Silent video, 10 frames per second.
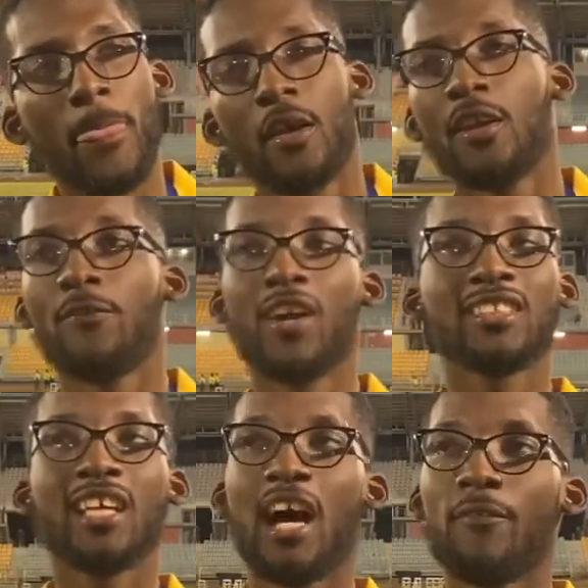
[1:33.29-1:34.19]
The first
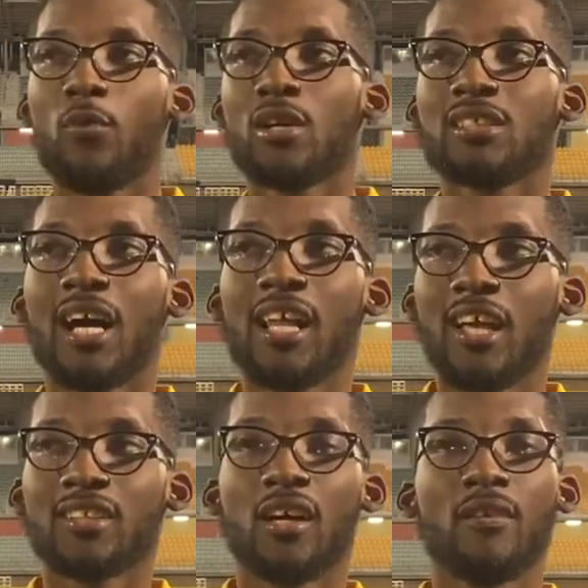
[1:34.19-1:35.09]
half was a
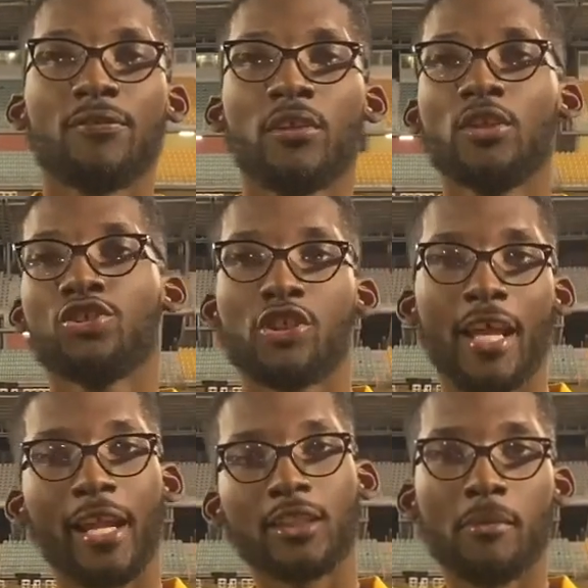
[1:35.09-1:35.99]
lot of
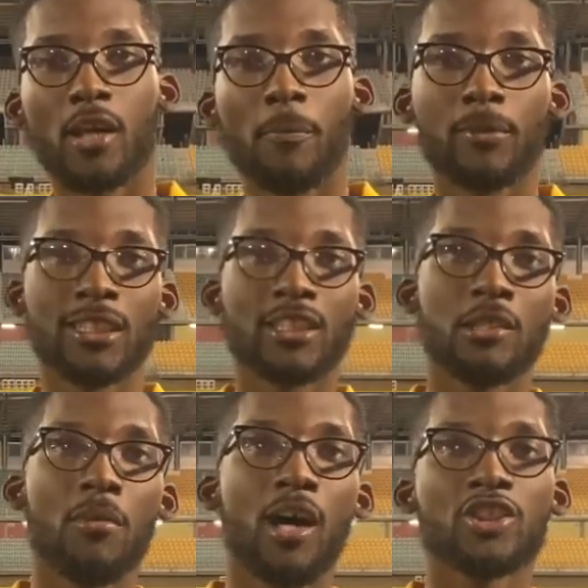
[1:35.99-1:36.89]
Trinidad and Tobago possessing the
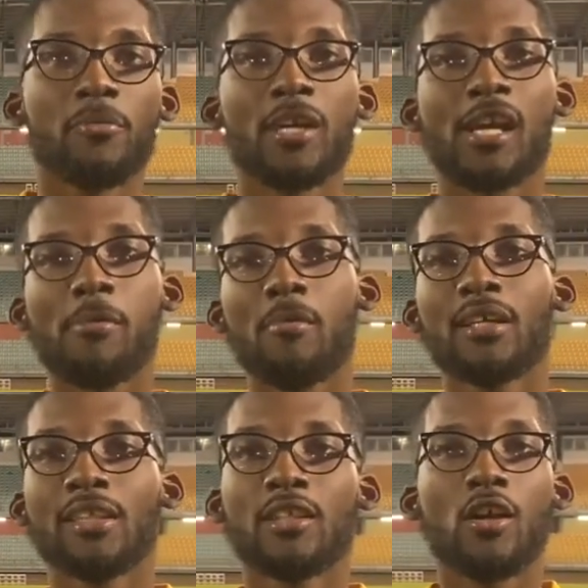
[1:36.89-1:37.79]
ball, Jamaica probably
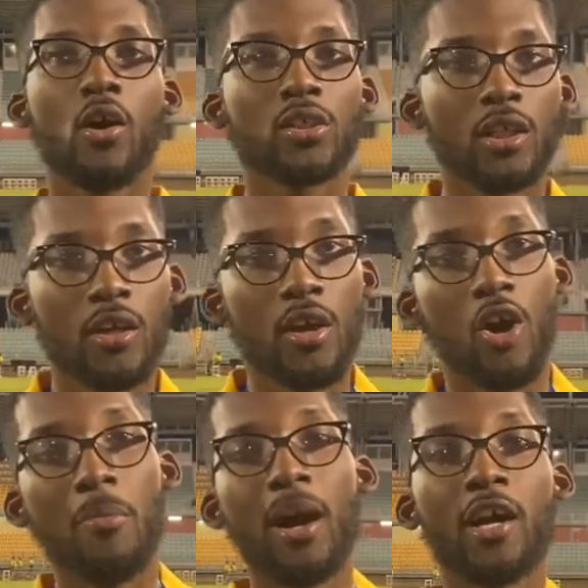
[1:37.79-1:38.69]
getting out.
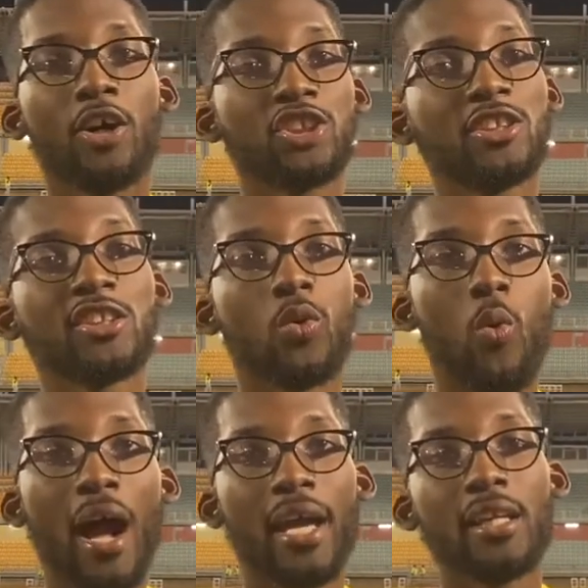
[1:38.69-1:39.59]
Omari Hutchinson
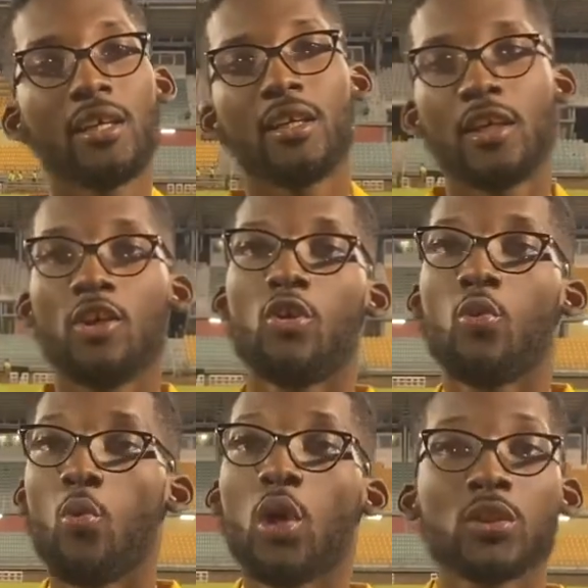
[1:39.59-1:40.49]
wide,
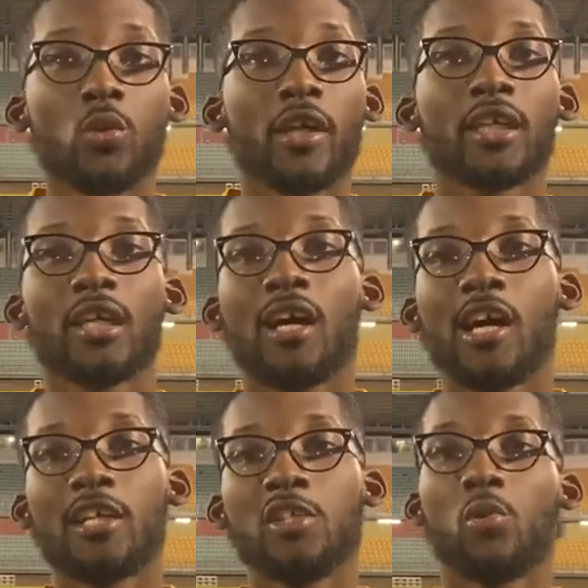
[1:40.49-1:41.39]
was working
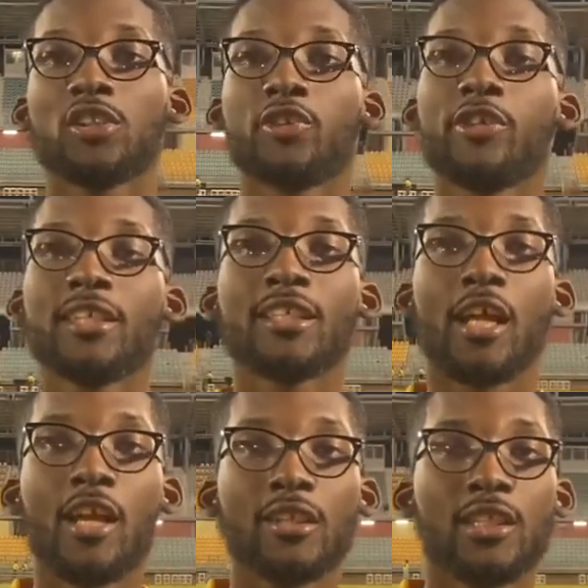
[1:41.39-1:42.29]
hard. He was creating a
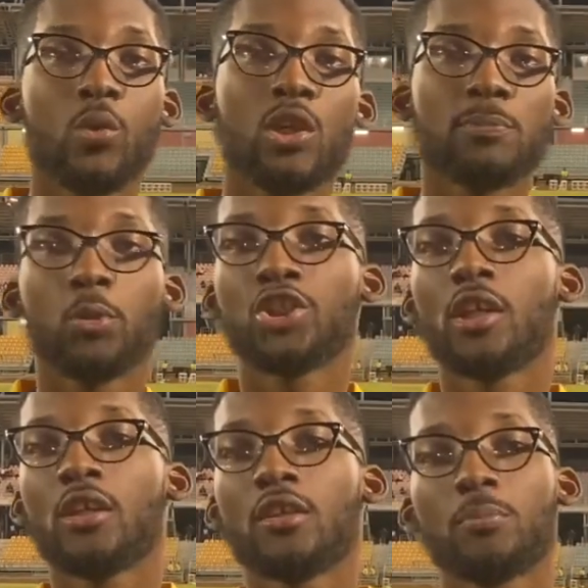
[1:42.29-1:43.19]
lot. He was
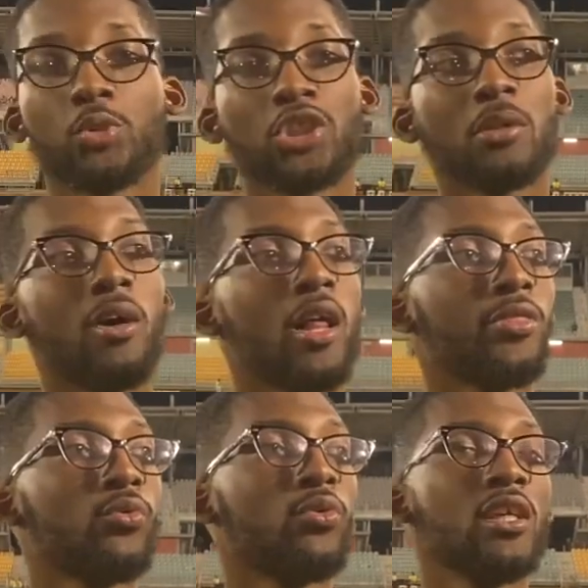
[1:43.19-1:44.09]
pushing the ball
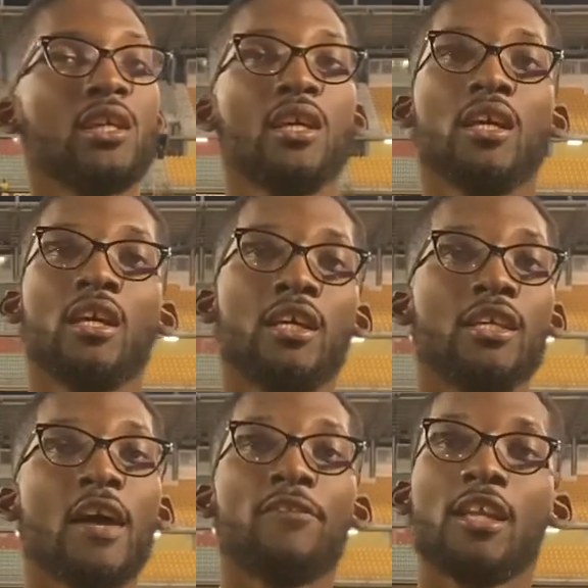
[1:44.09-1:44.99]
through. He
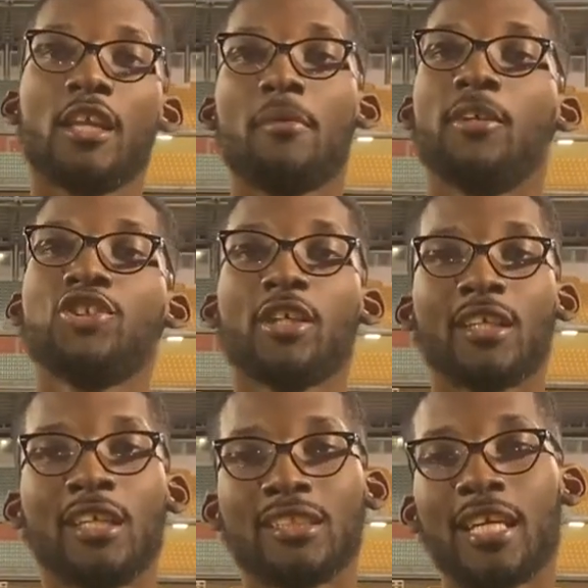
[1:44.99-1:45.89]
definitely demonstrated
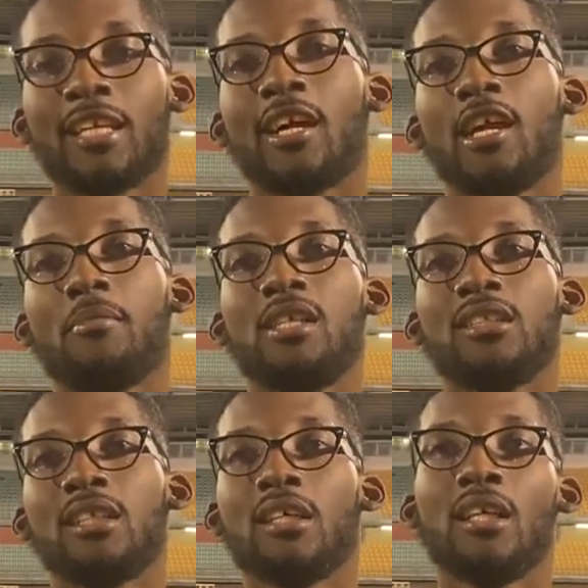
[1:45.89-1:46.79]
his technical
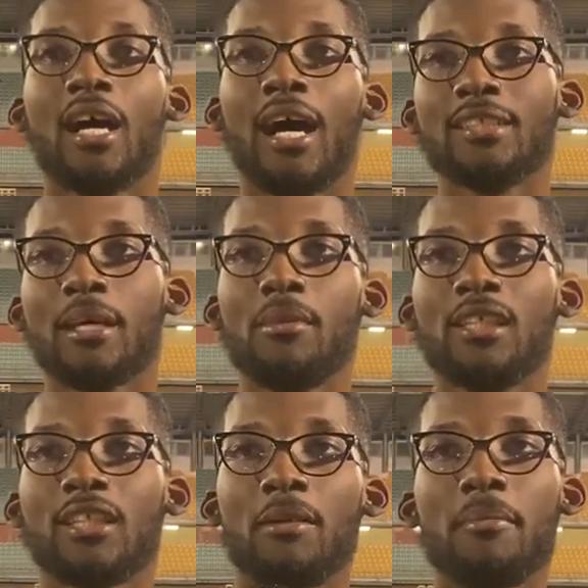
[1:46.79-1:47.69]
ability and his
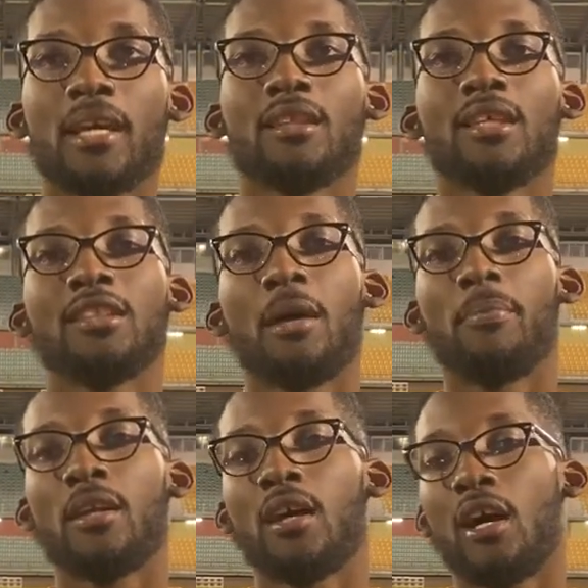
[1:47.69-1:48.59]
ability to make things
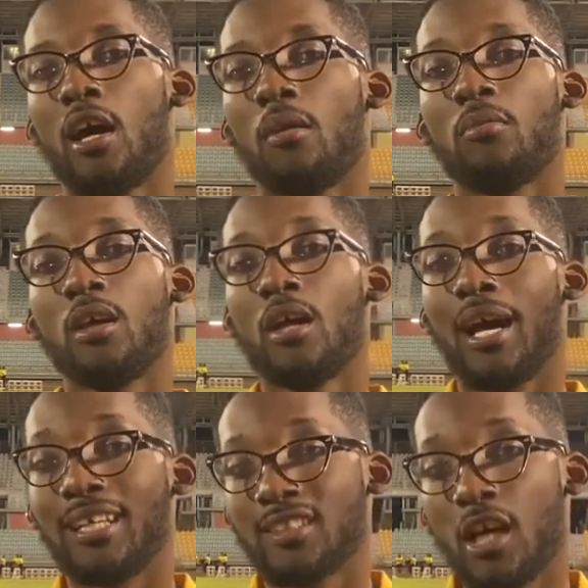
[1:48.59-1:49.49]
happen.
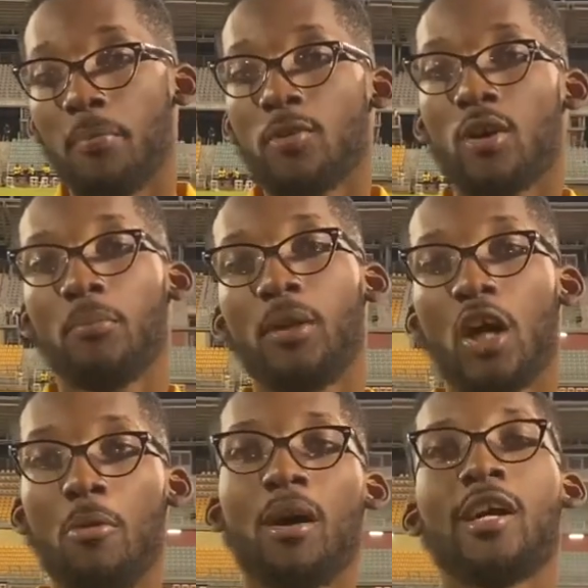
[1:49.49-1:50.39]
A top young player,
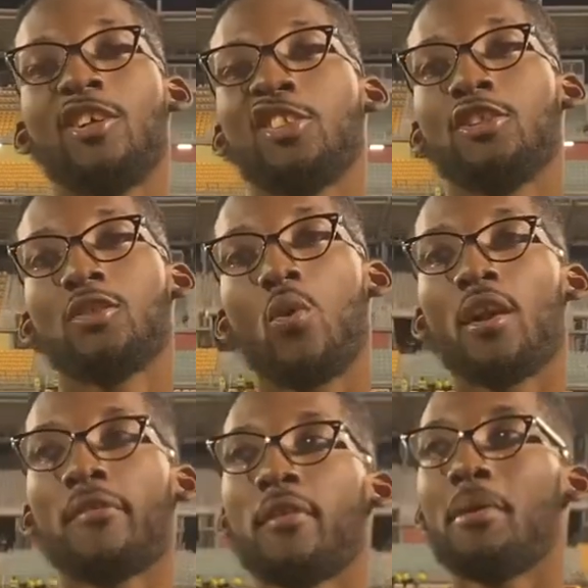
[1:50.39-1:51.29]
Omari Hutchinson, one
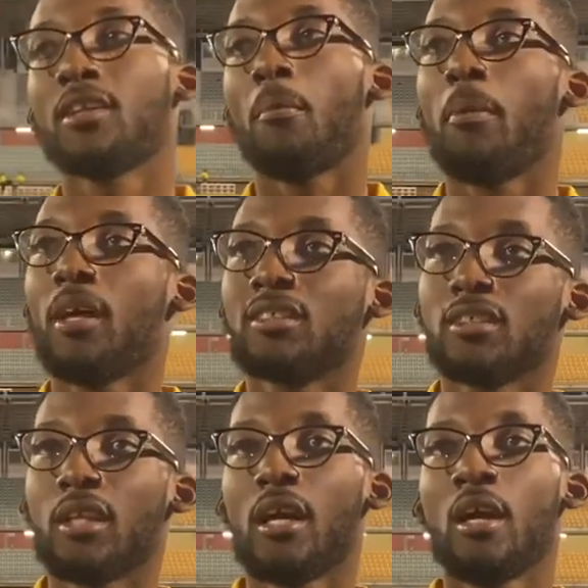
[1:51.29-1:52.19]
of the better players
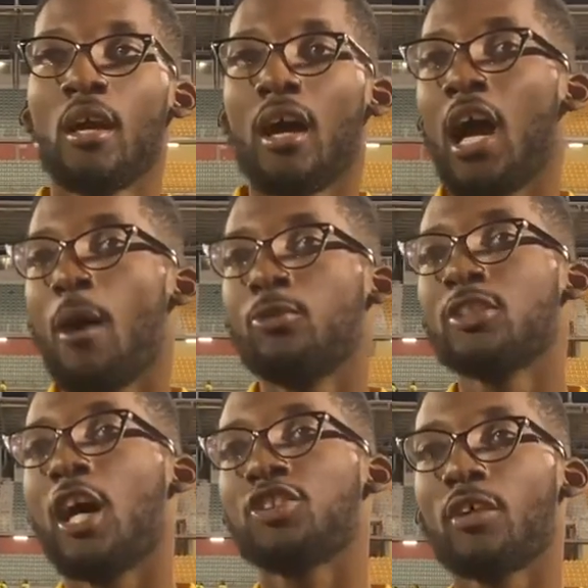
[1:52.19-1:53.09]
today. We
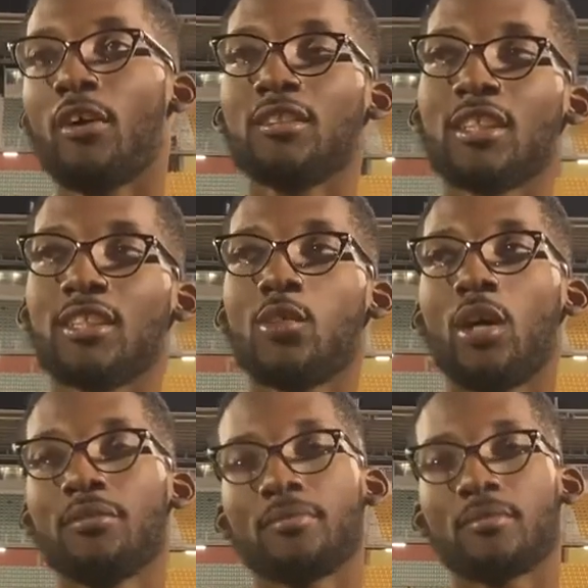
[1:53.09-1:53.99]
saw Trevante
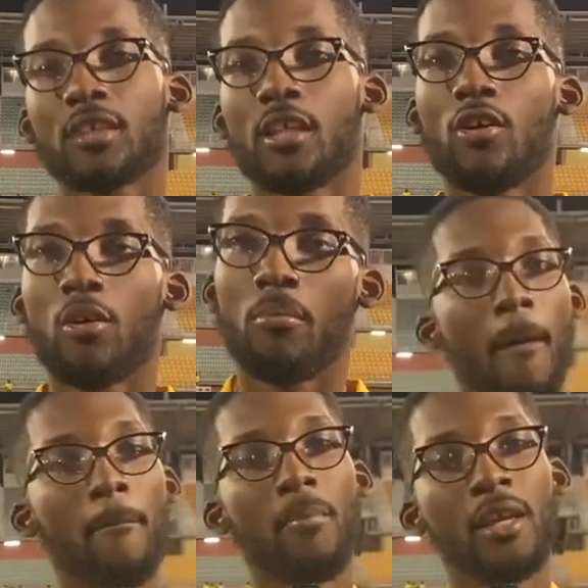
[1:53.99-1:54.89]
Stewart,
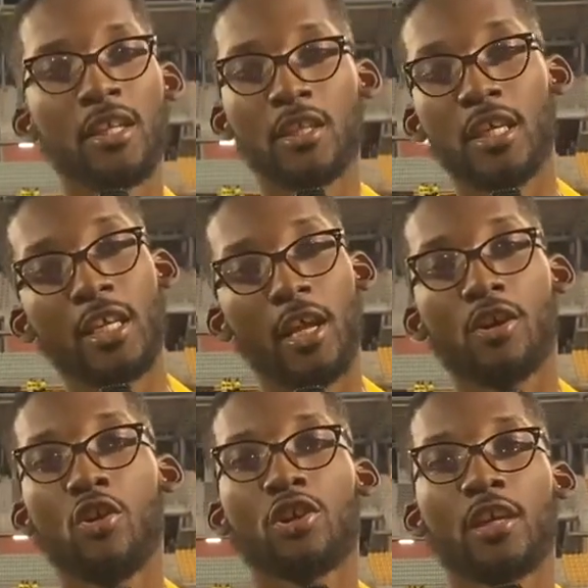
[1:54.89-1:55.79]
in and
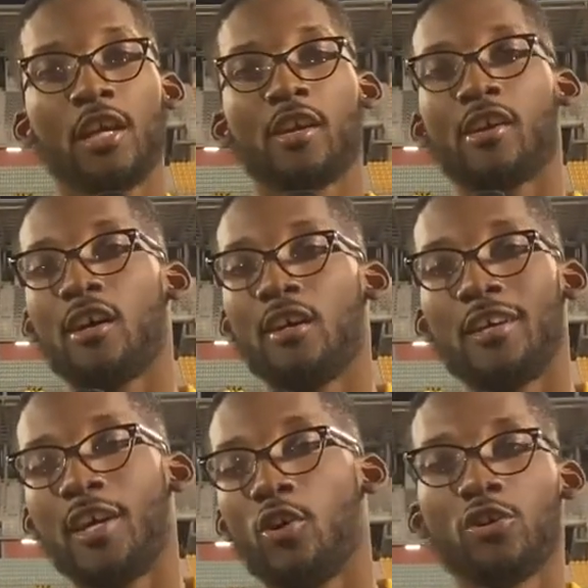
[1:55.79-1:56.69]
around the area,
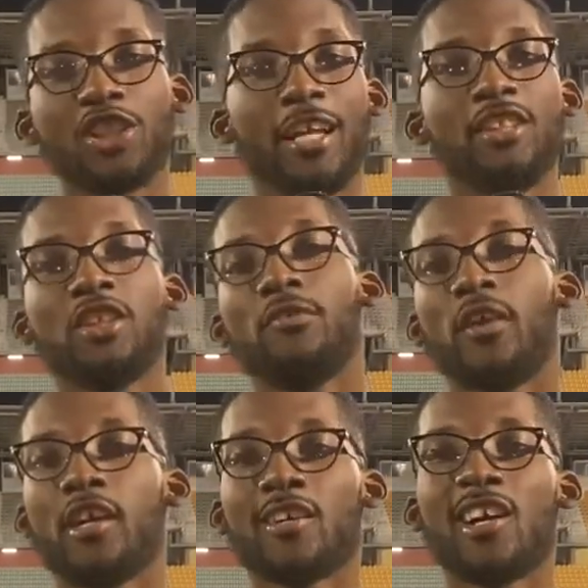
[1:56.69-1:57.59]
challenging for
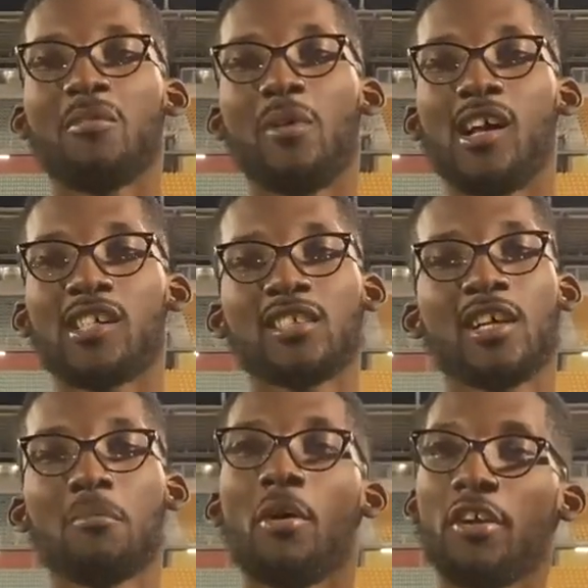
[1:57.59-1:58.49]
aerial balls,
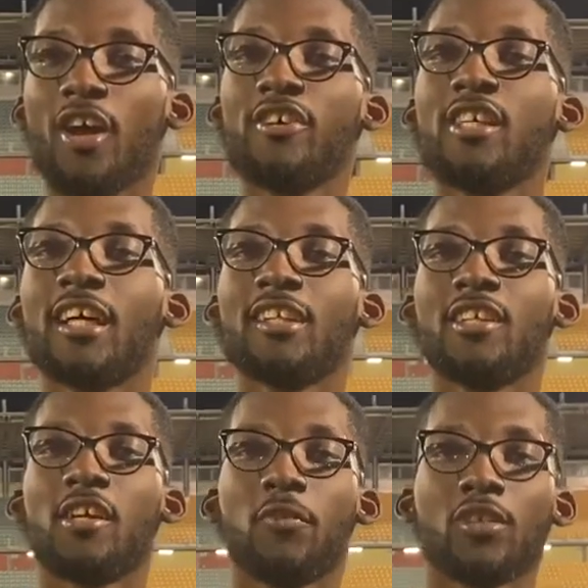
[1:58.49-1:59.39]
but not really getting
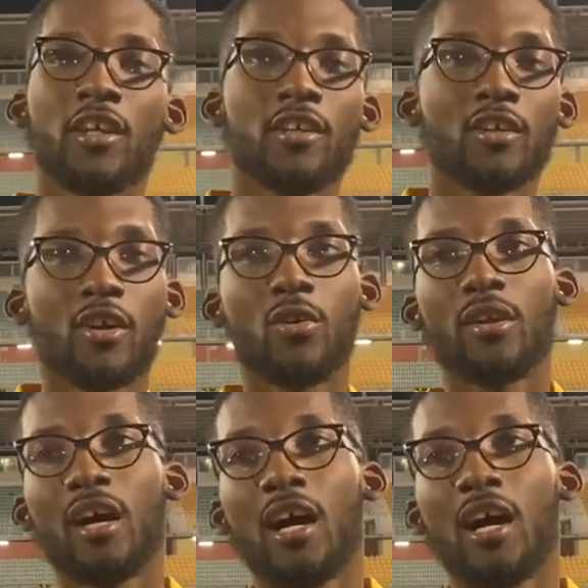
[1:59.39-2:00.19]
their foot on the ground.